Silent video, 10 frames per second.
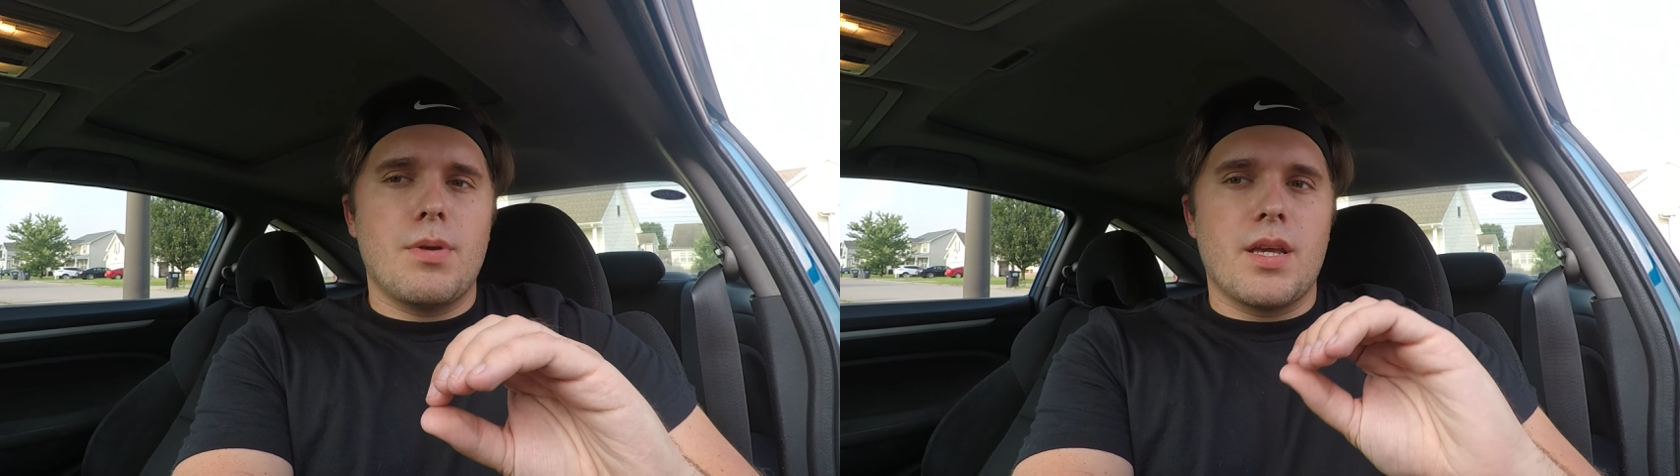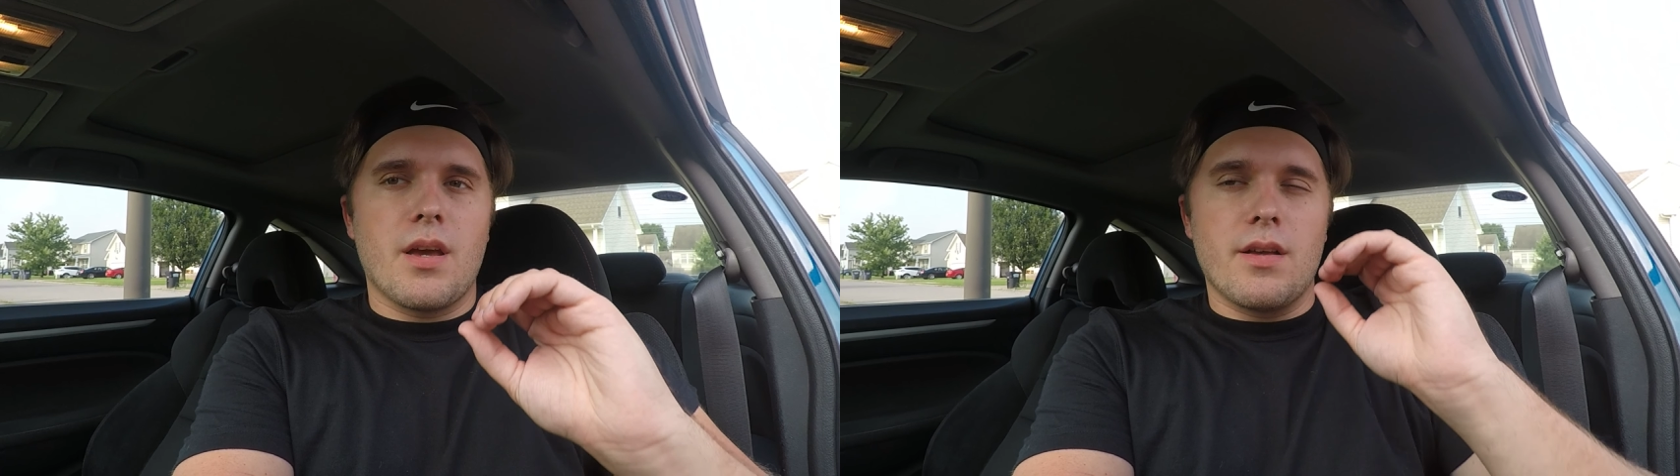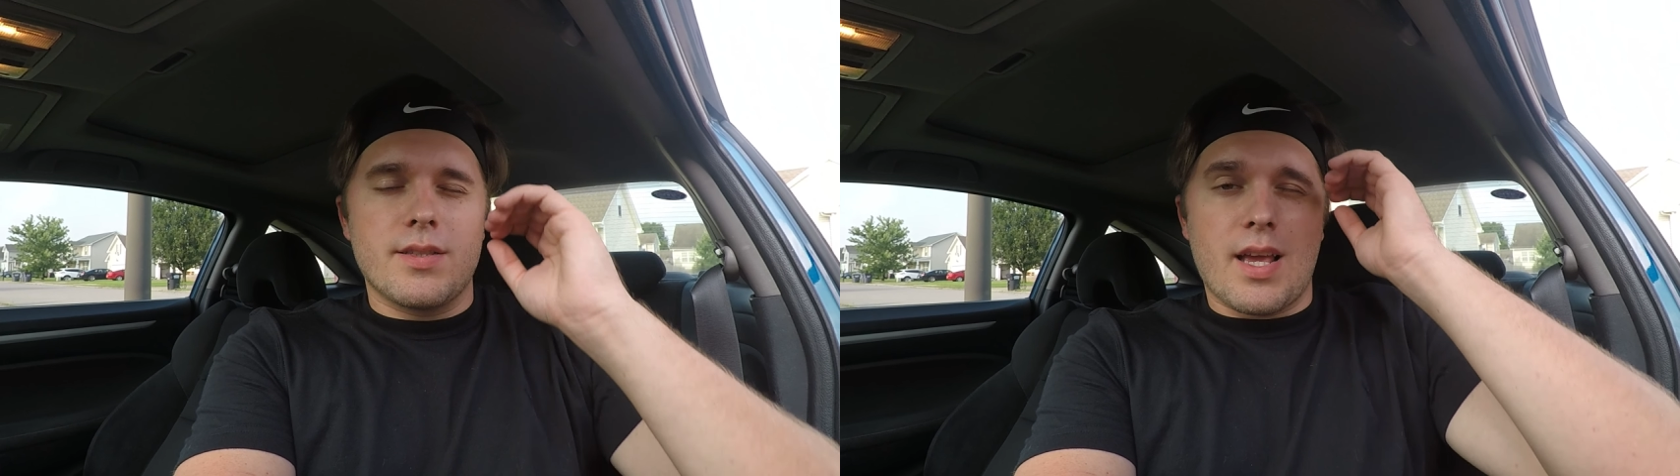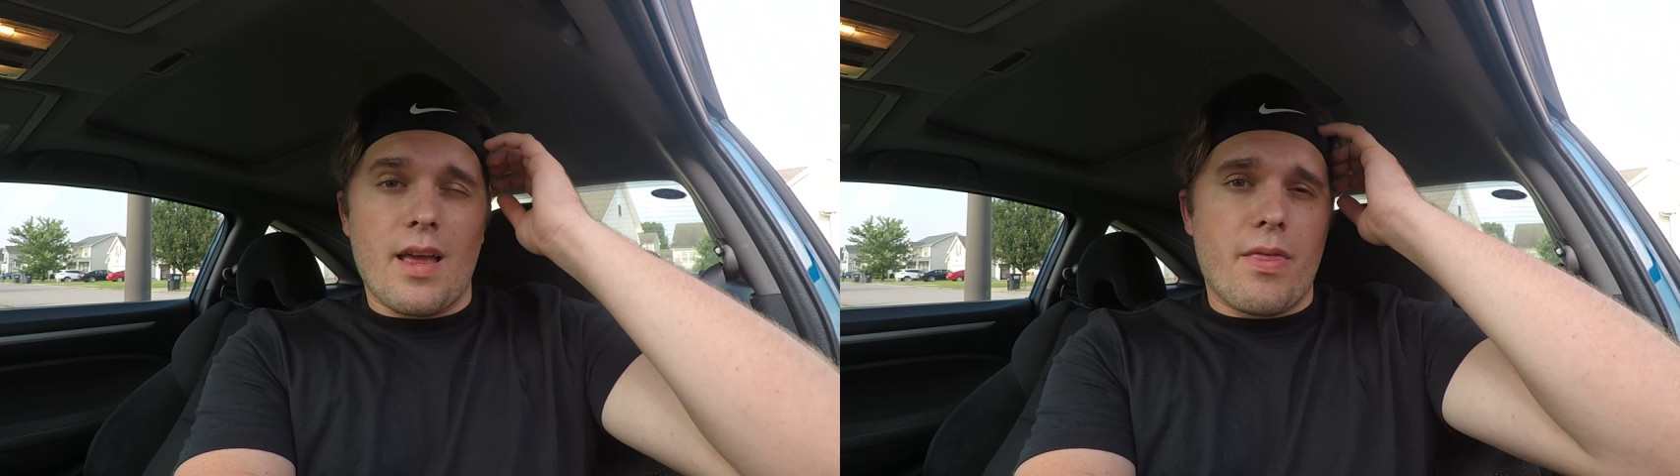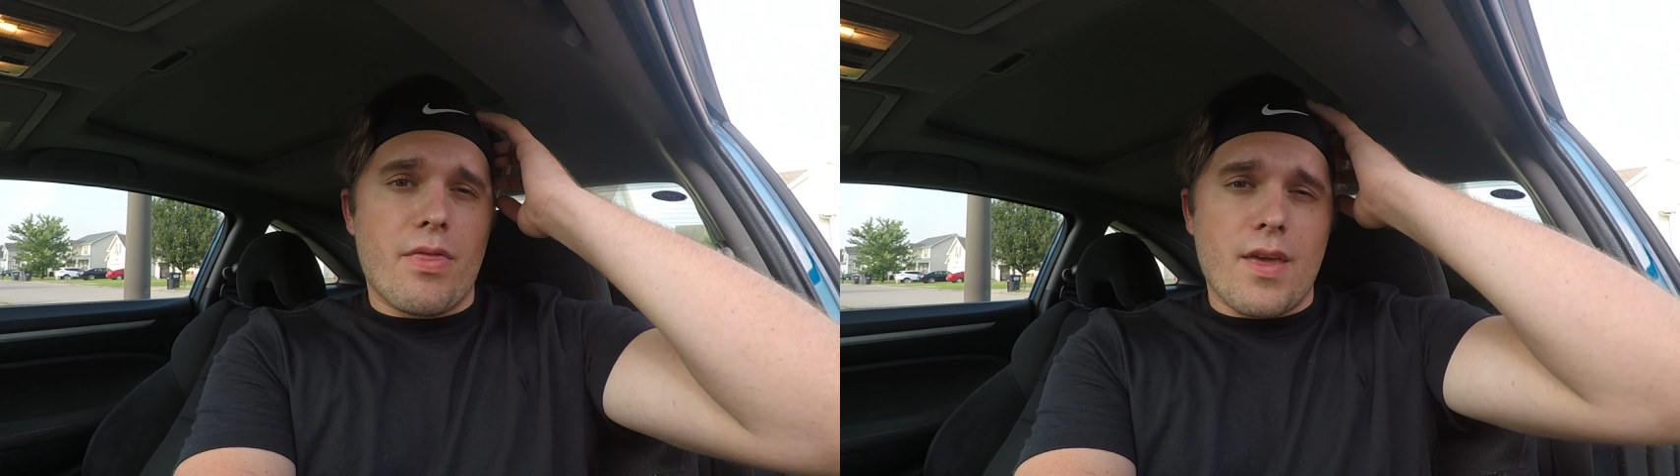because
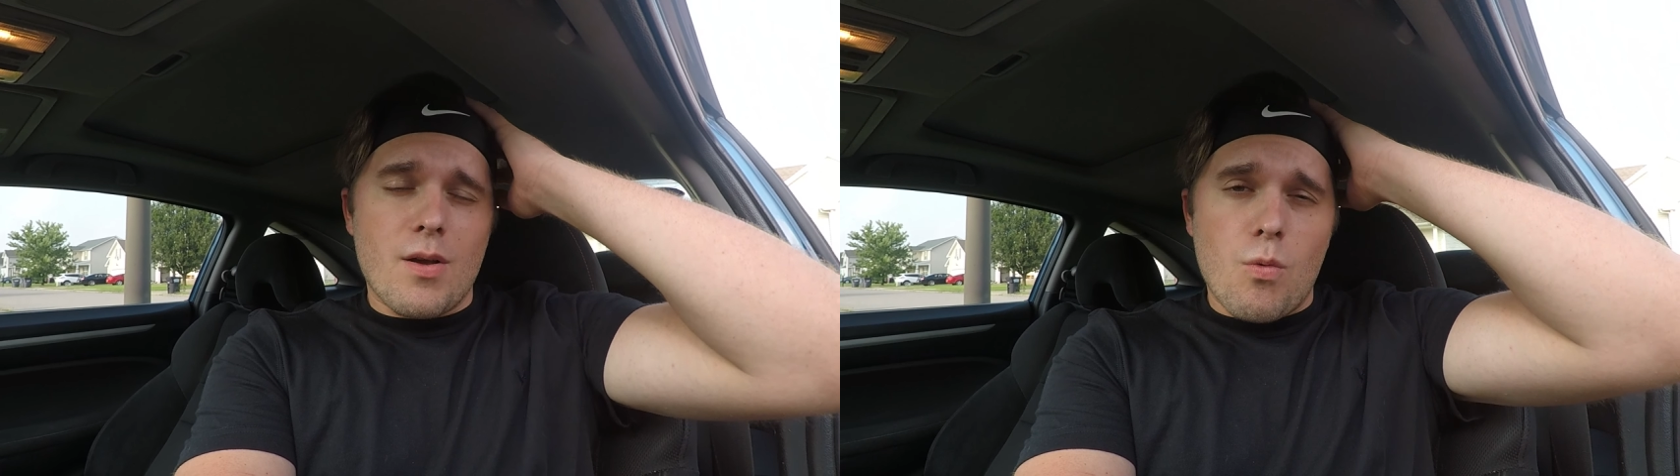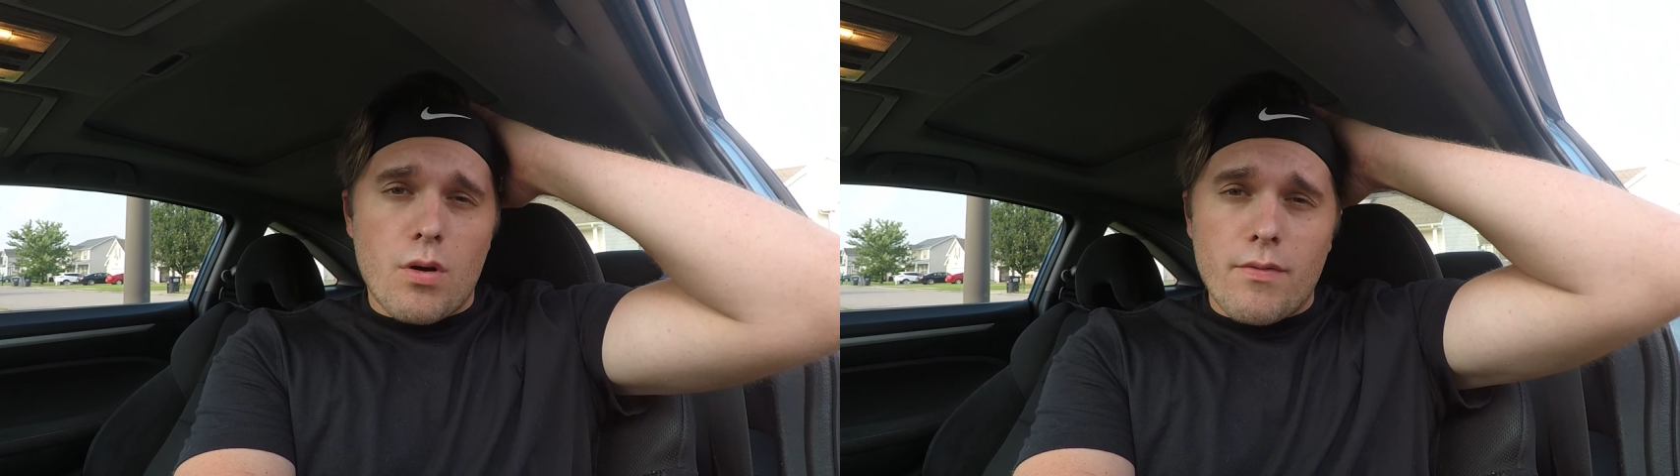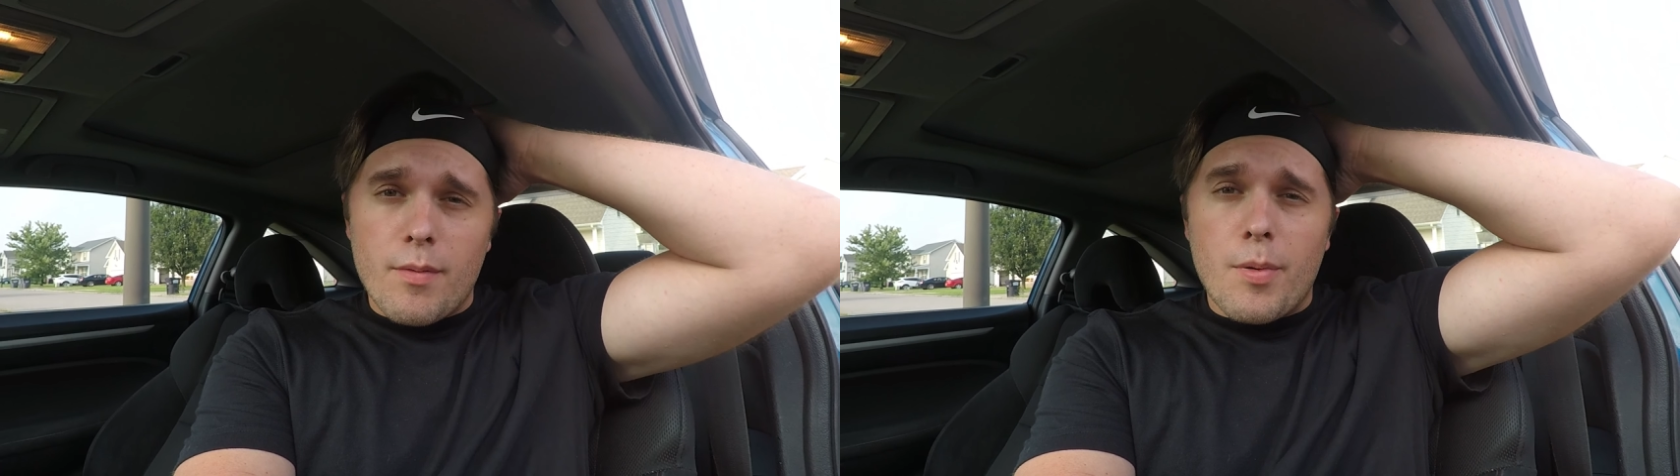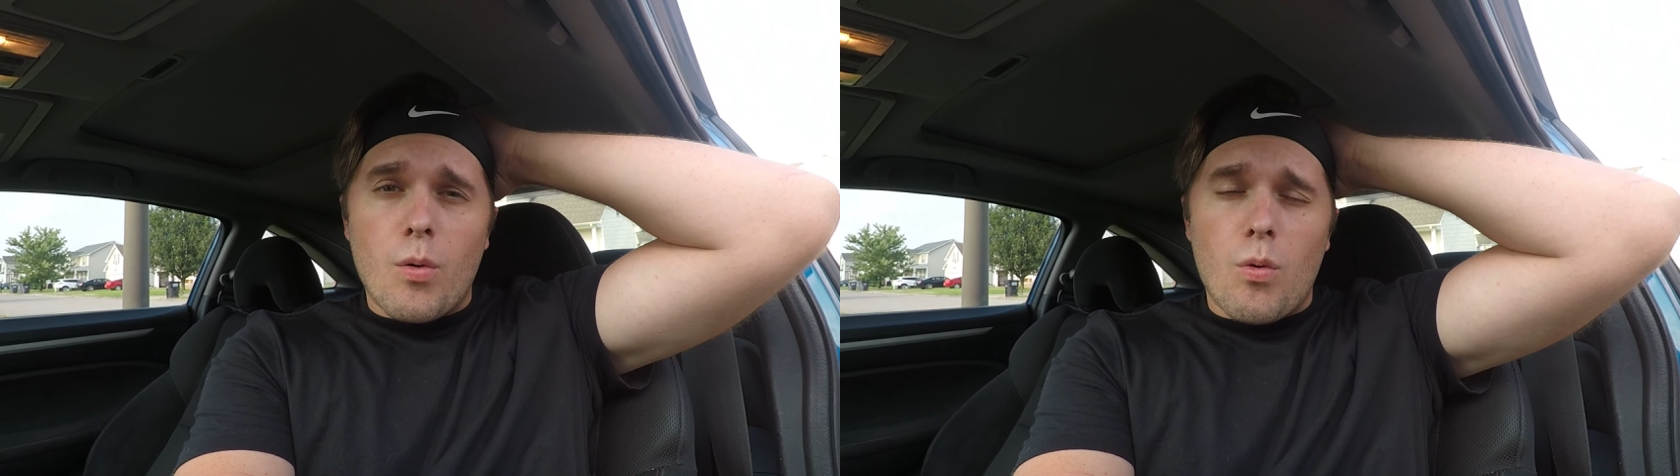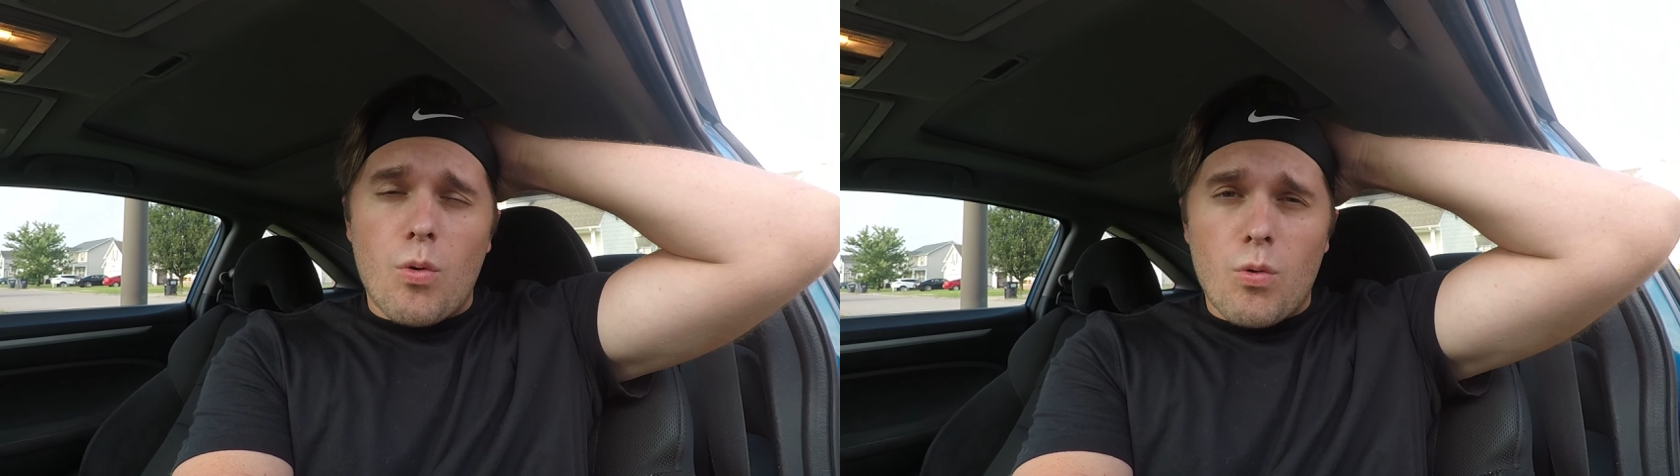I think one of the
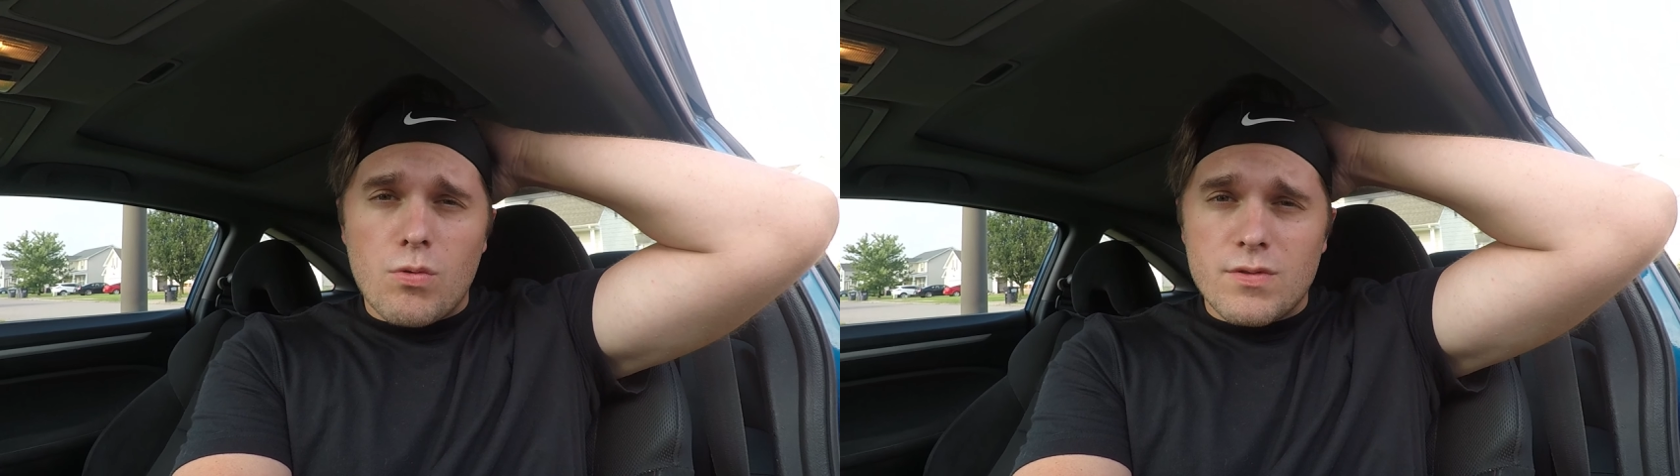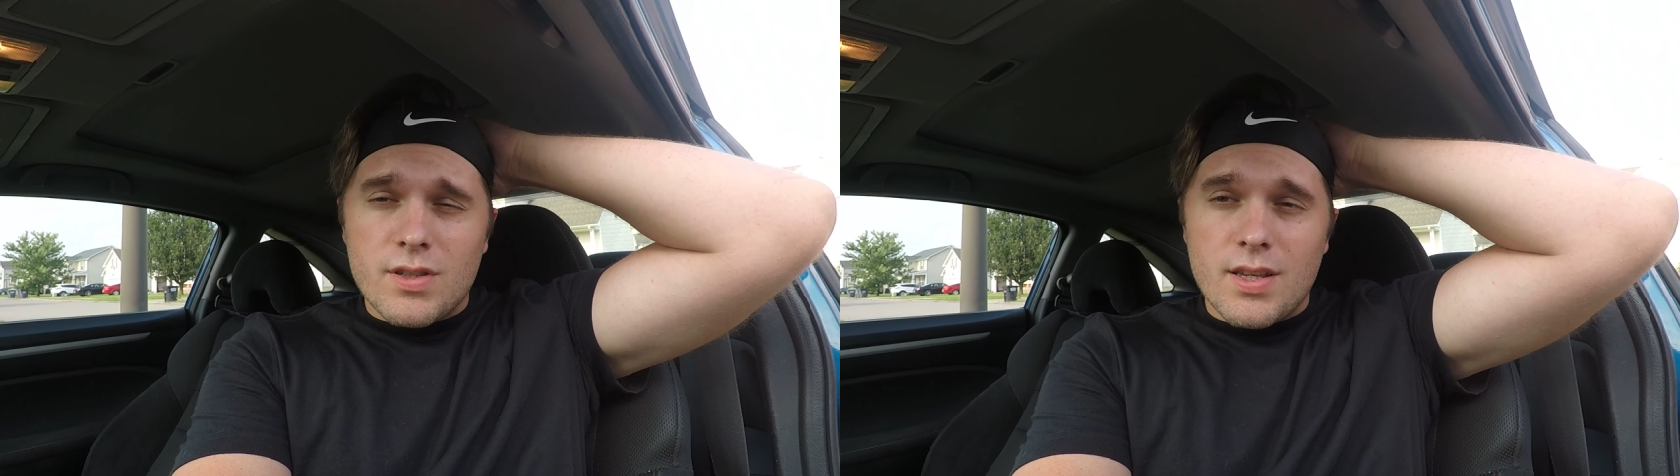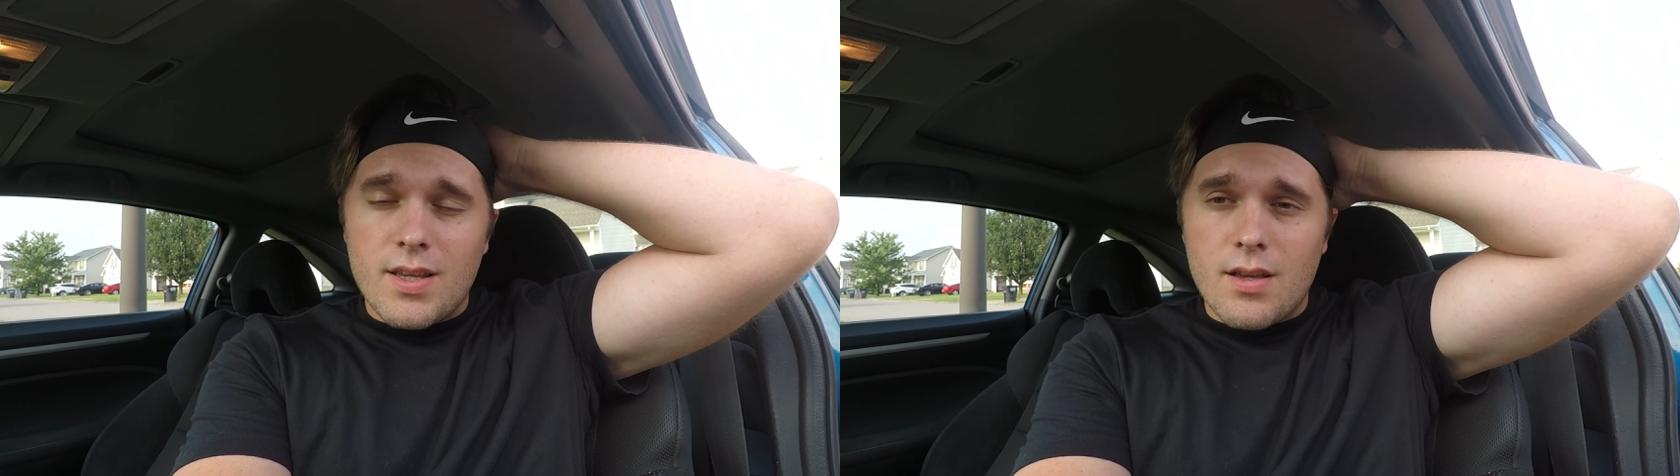bolt holes